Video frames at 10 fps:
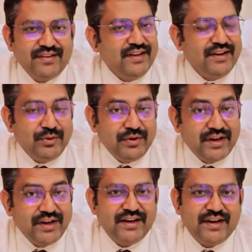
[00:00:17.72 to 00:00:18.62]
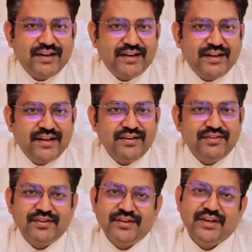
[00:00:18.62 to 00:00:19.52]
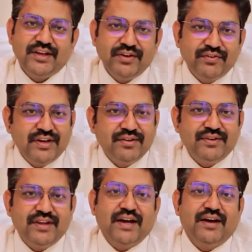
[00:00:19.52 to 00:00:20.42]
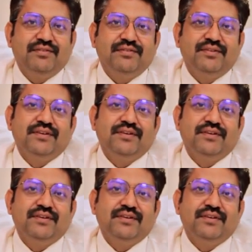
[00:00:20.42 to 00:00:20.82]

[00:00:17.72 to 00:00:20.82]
They don't get dental caries even if they have